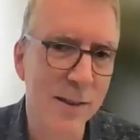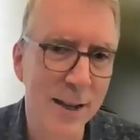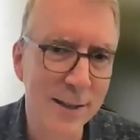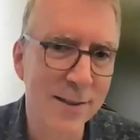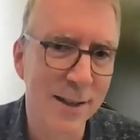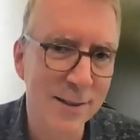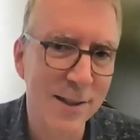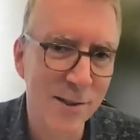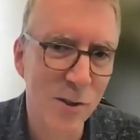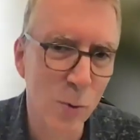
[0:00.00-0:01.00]
enlightens us
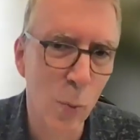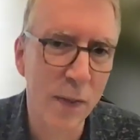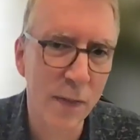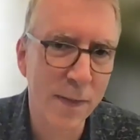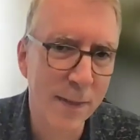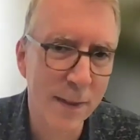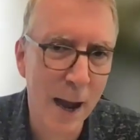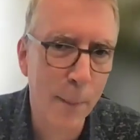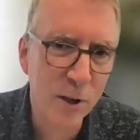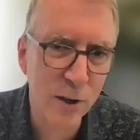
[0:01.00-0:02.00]
as to what
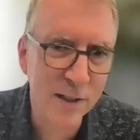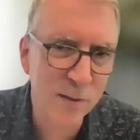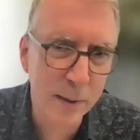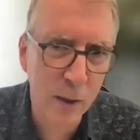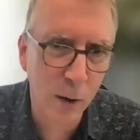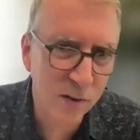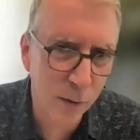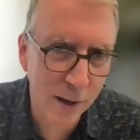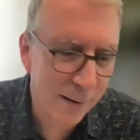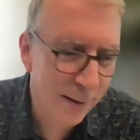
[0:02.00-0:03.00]
the opportunities, but
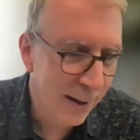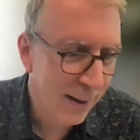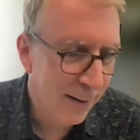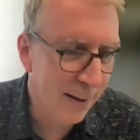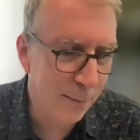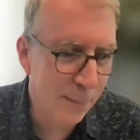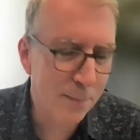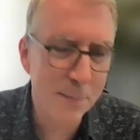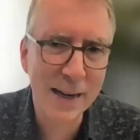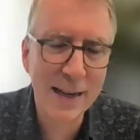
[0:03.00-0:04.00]
also the the
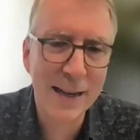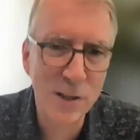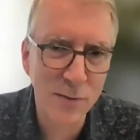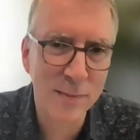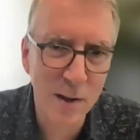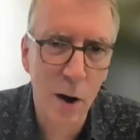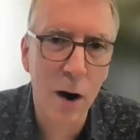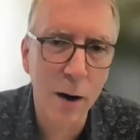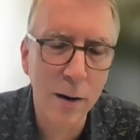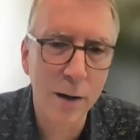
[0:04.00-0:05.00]
mechanisms
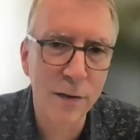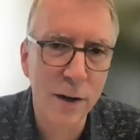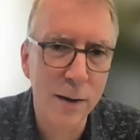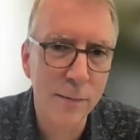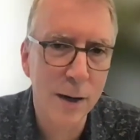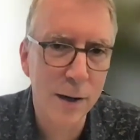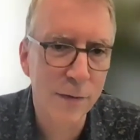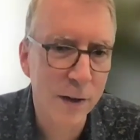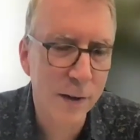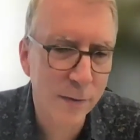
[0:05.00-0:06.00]
are of uh,
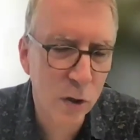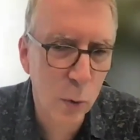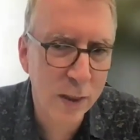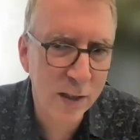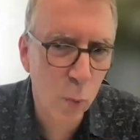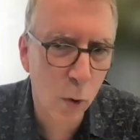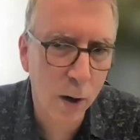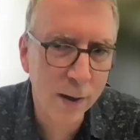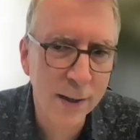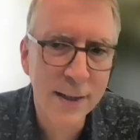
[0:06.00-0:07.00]
of uh, doing this
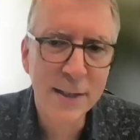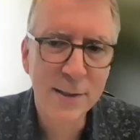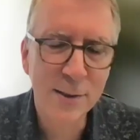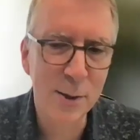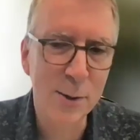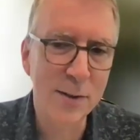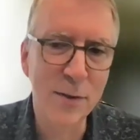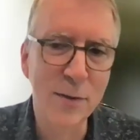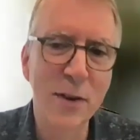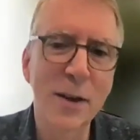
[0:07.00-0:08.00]
work. So
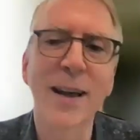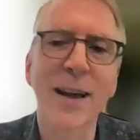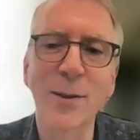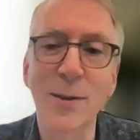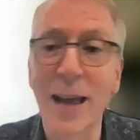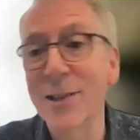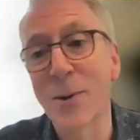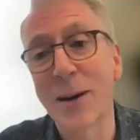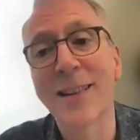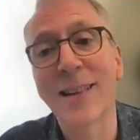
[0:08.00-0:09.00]
if you feel like to,
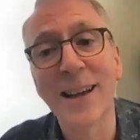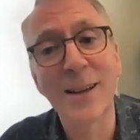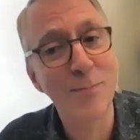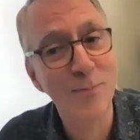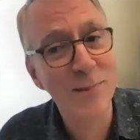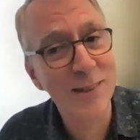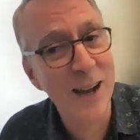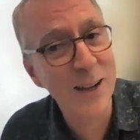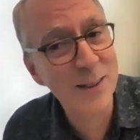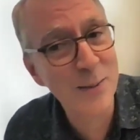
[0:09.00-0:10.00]
answering it like
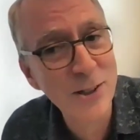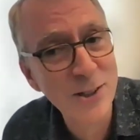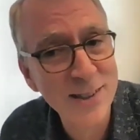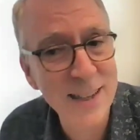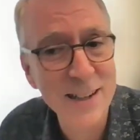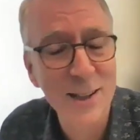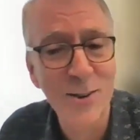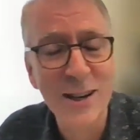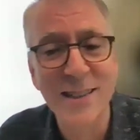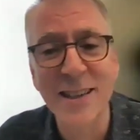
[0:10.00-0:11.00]
uh, someone just did,
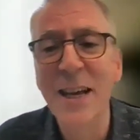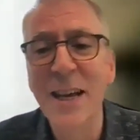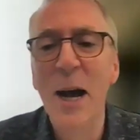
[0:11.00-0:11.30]
Clarice,